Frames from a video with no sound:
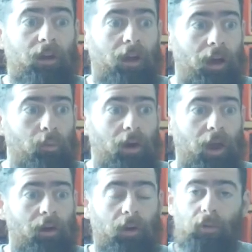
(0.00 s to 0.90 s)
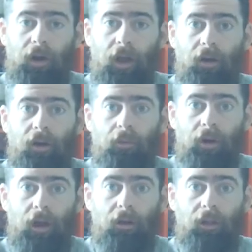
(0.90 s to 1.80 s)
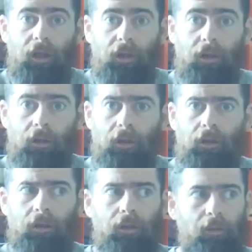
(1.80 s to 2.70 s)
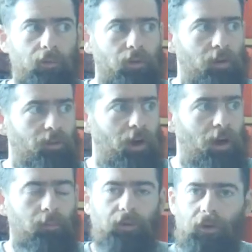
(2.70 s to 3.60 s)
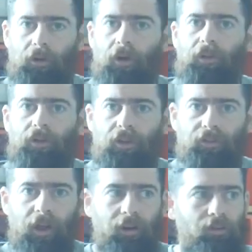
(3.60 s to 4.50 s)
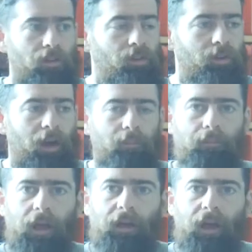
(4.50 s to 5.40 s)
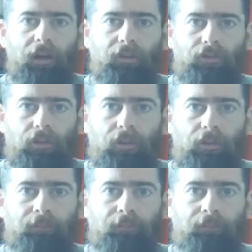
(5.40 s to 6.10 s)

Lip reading: I want out, like keep yourself calm. All these different energies are not Ben energies.